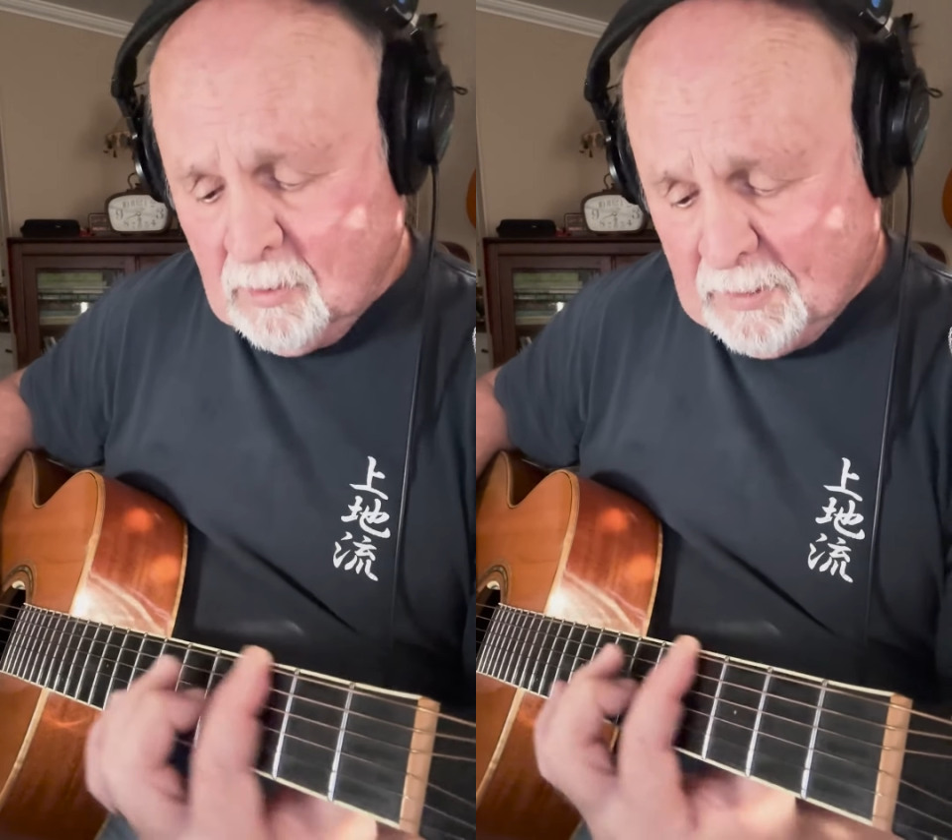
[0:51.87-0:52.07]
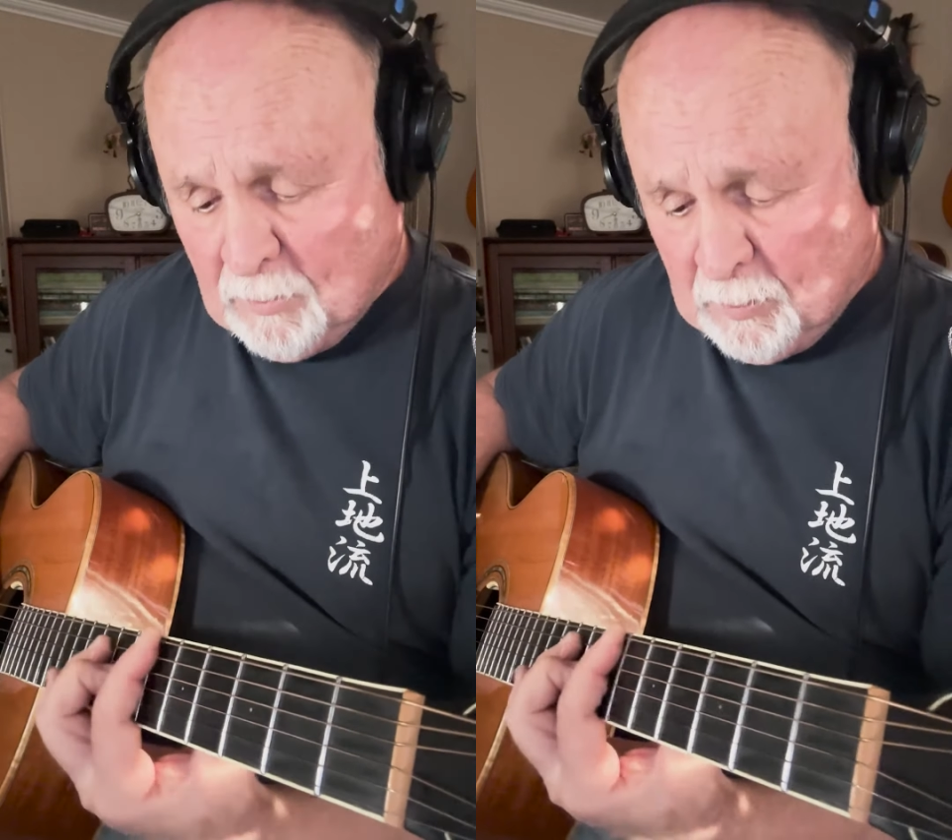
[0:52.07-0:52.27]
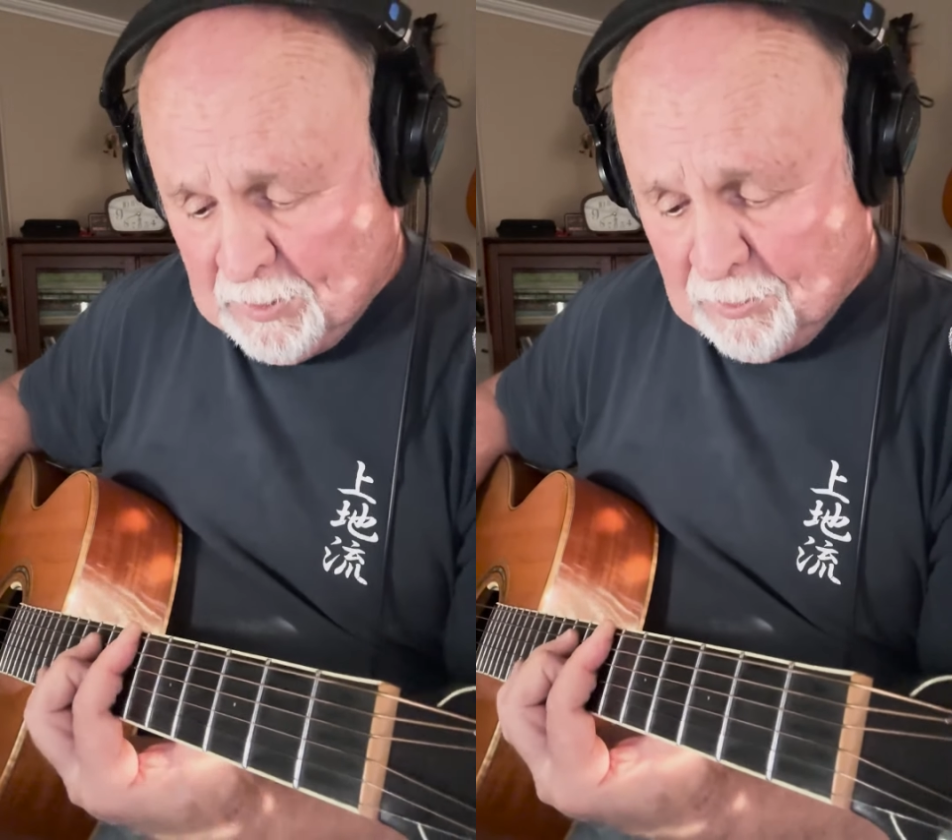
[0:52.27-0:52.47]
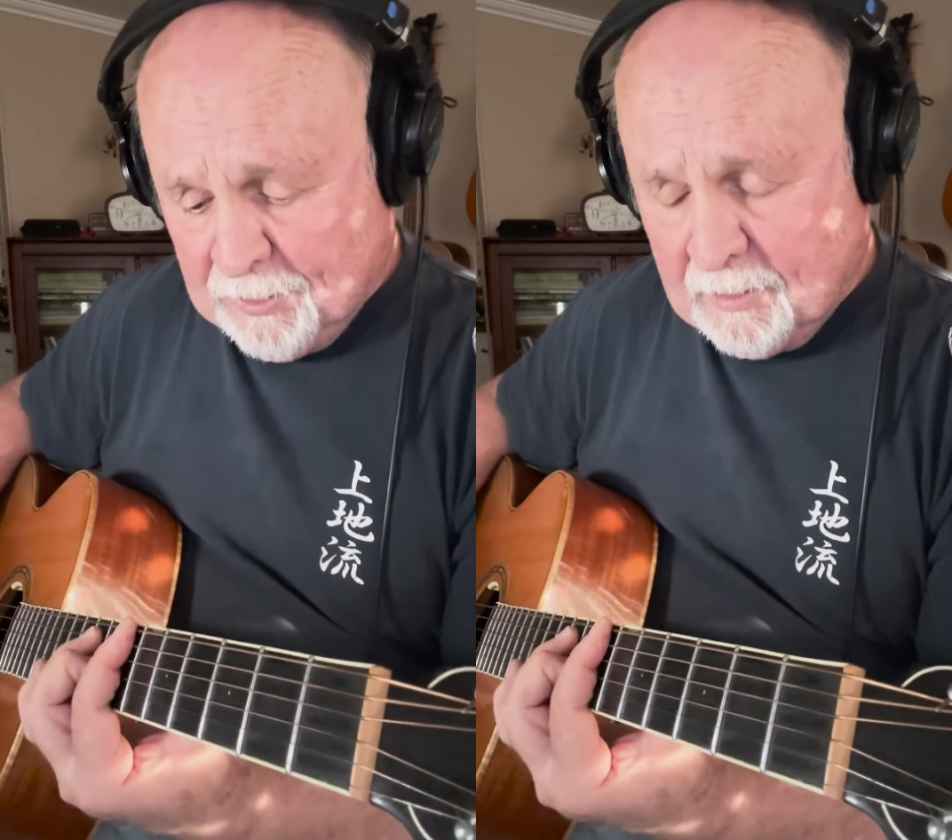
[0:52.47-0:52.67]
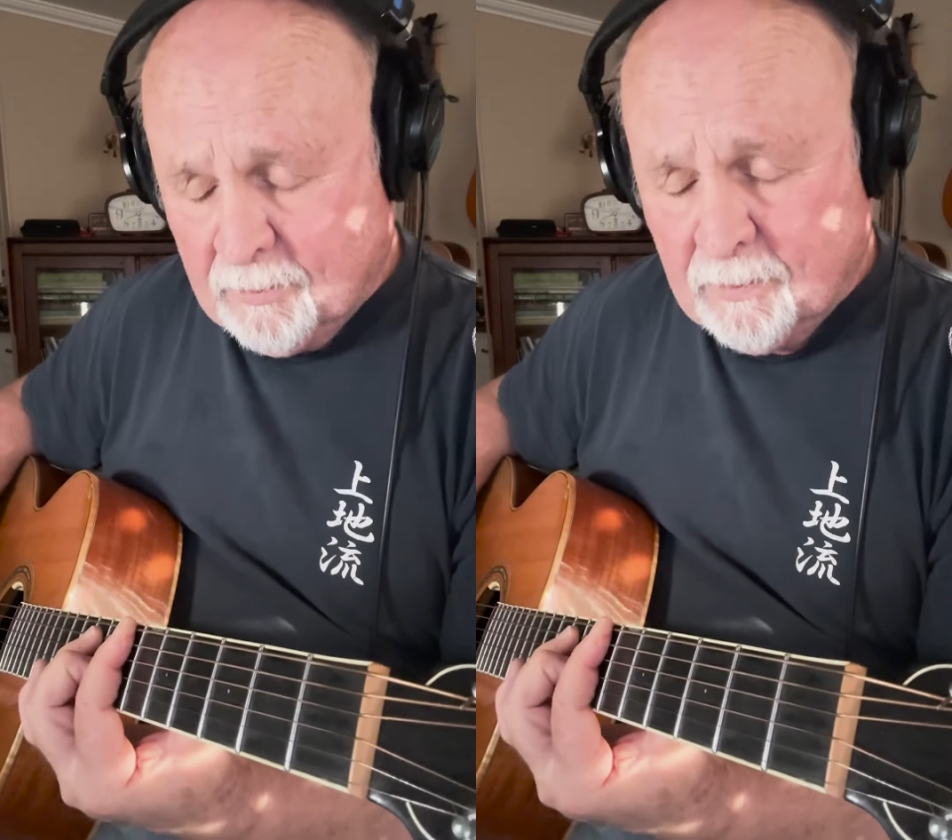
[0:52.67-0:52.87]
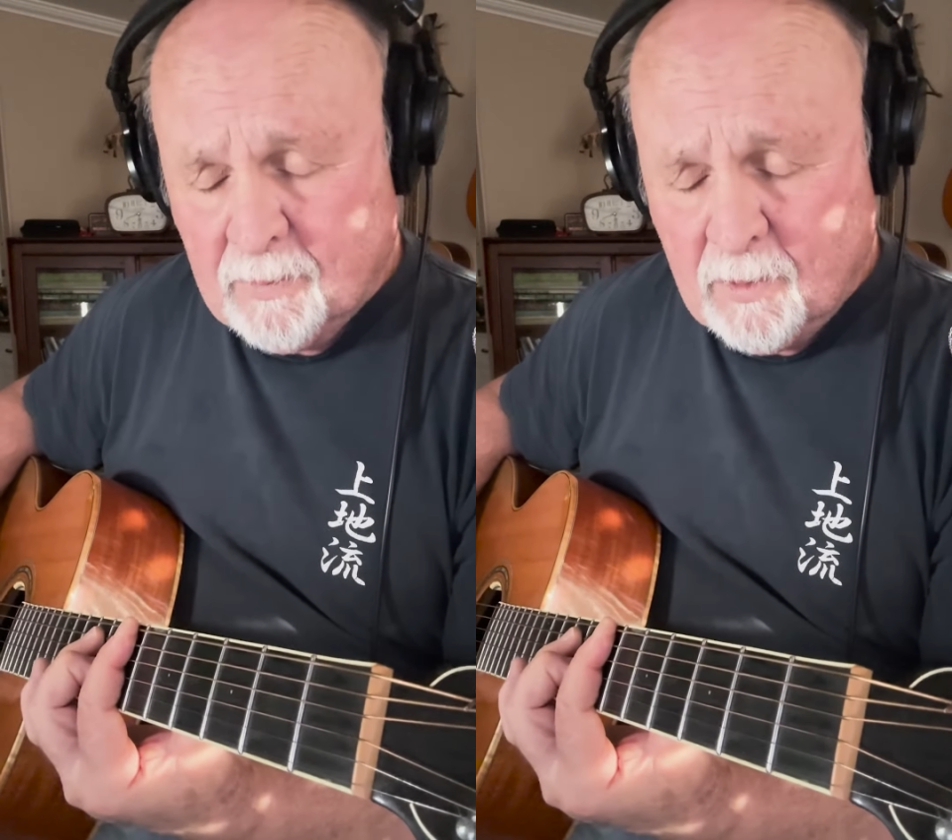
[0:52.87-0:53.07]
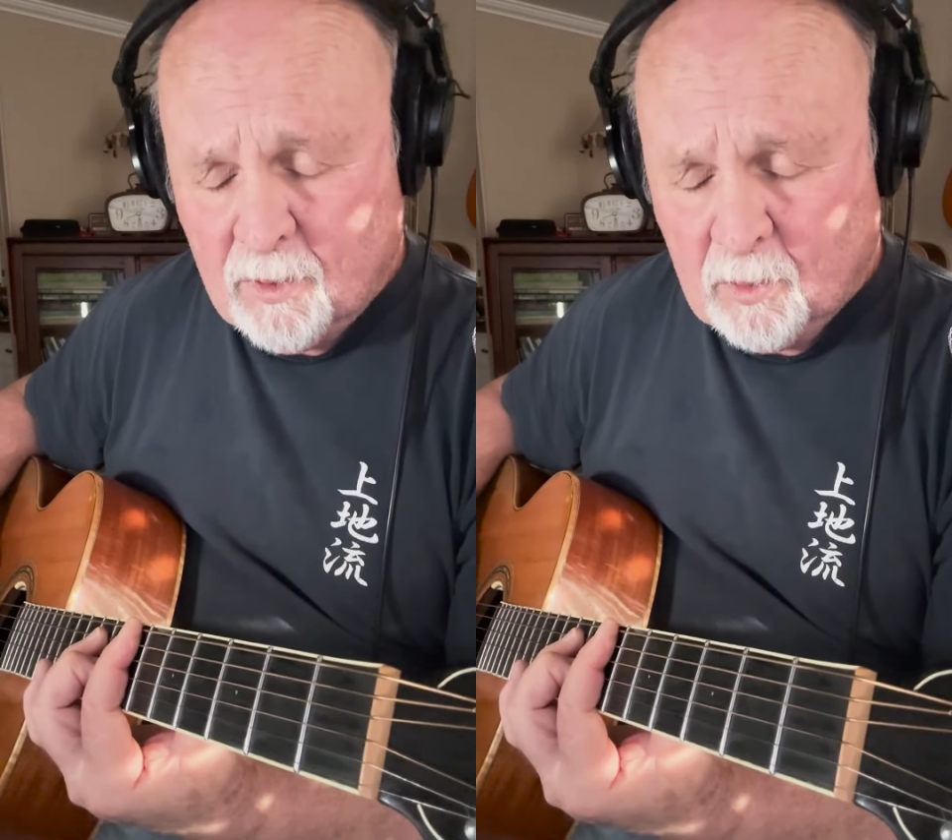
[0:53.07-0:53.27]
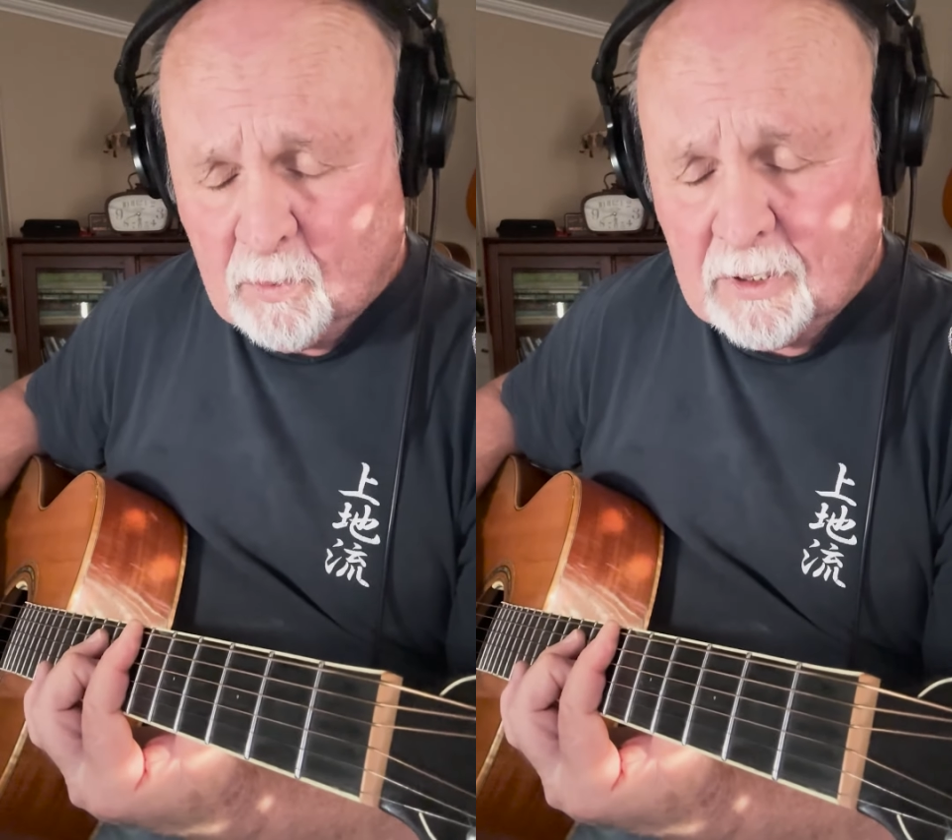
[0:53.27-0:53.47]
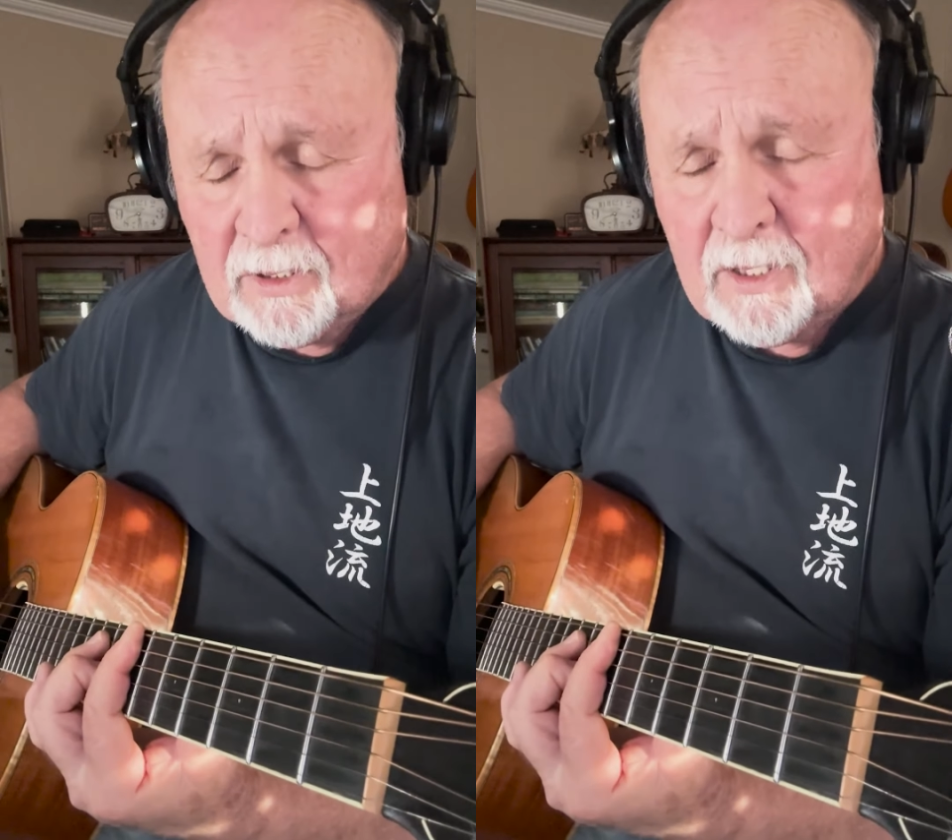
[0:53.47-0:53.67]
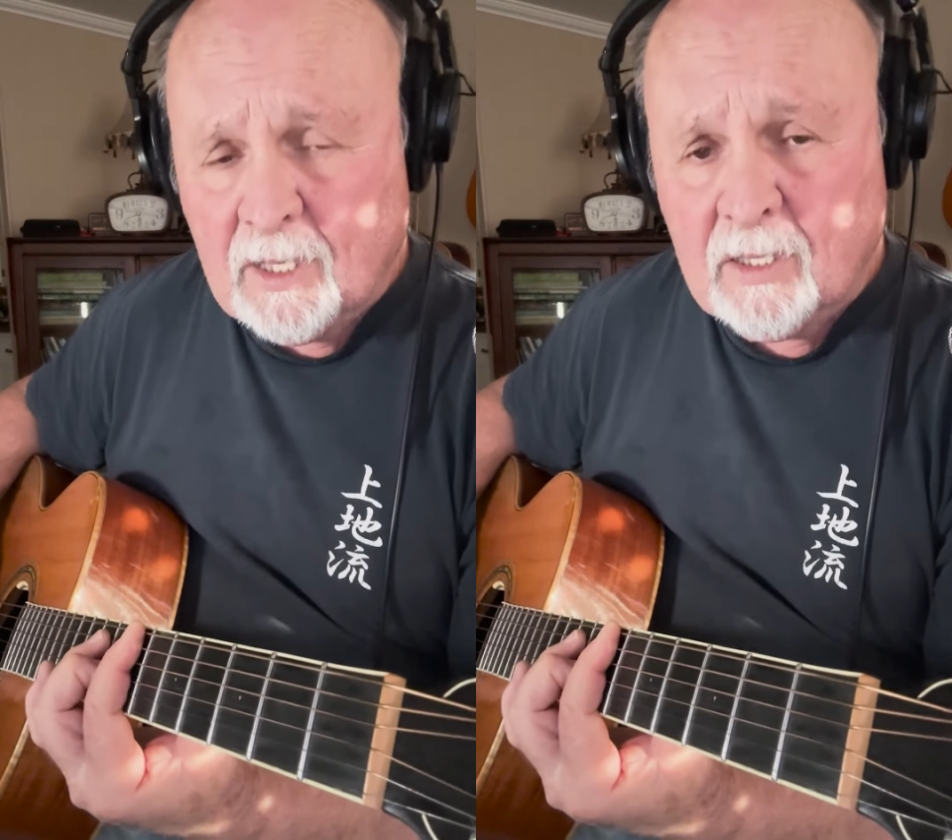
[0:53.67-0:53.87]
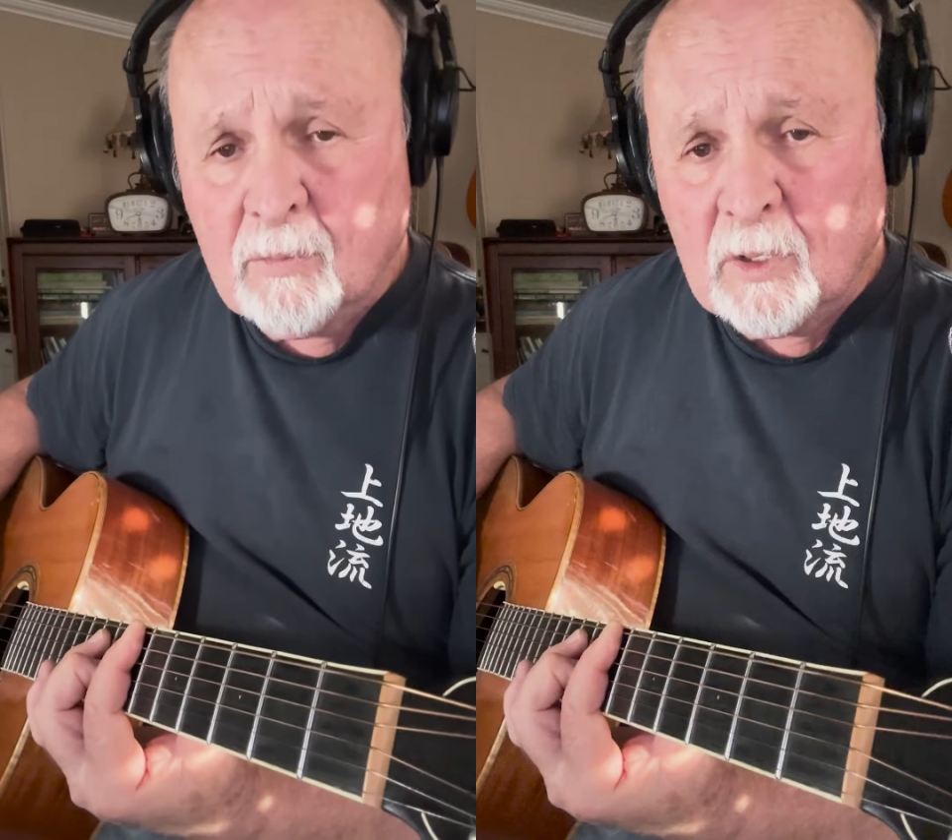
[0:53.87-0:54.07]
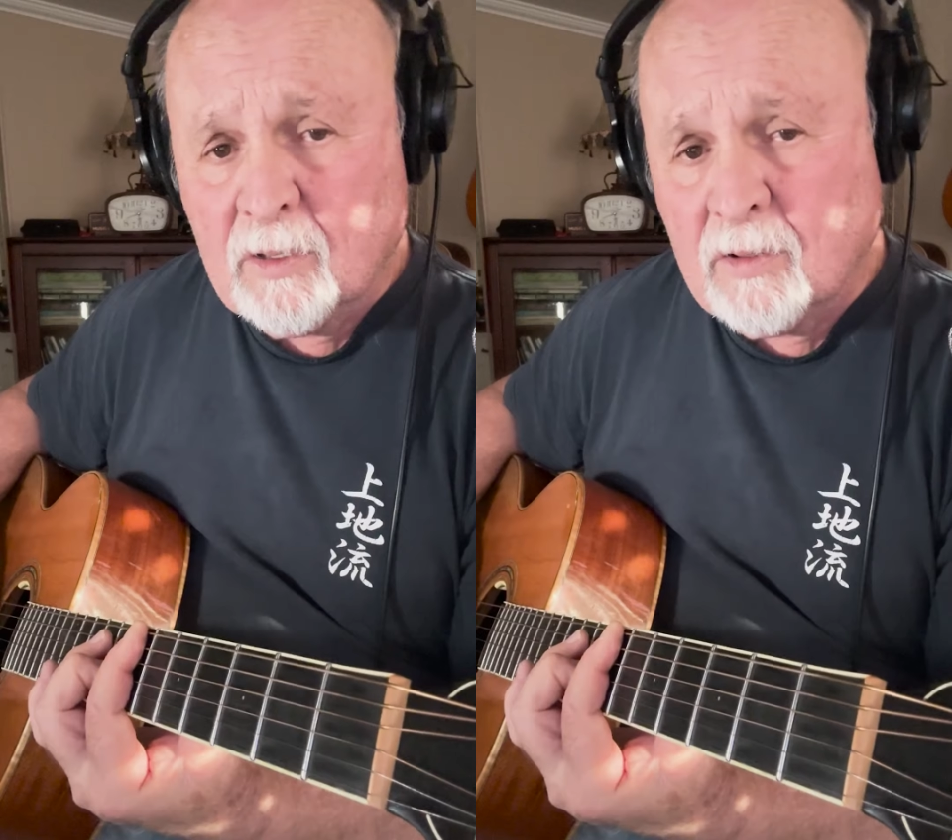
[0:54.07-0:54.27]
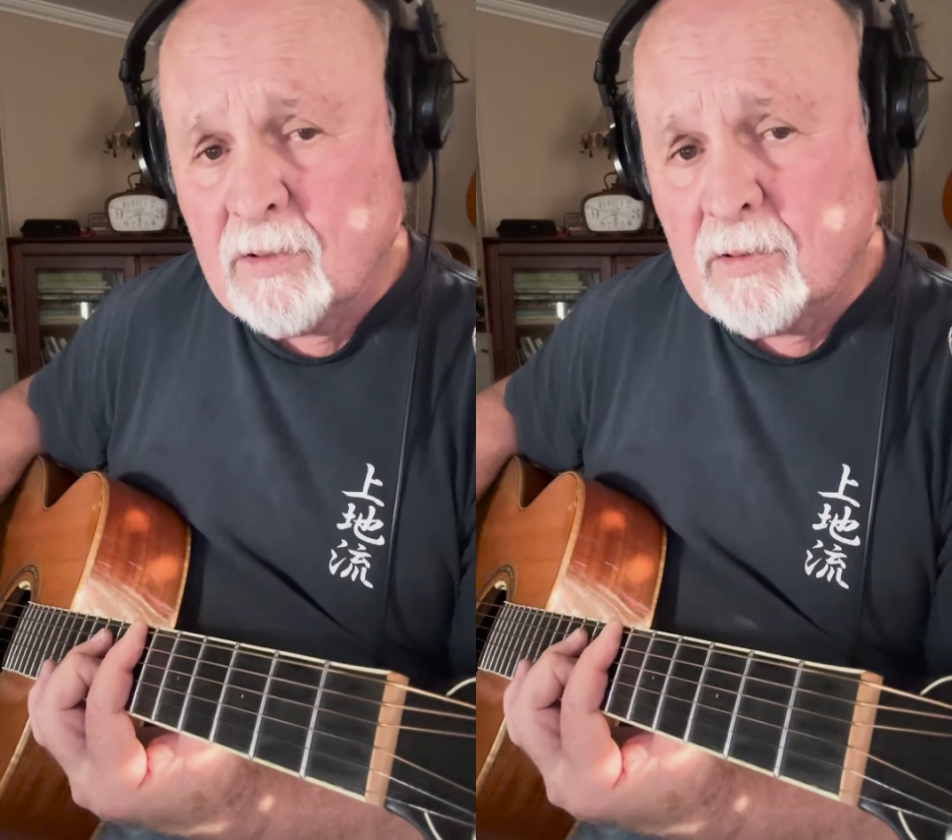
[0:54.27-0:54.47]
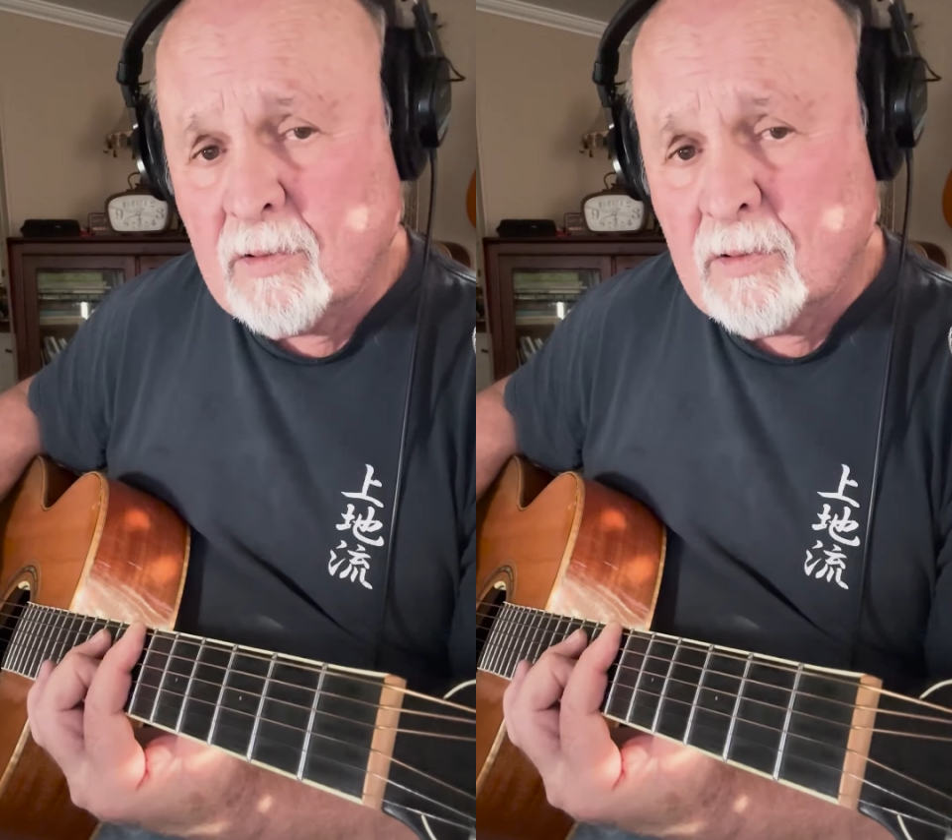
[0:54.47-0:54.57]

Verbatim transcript: and the building soon became his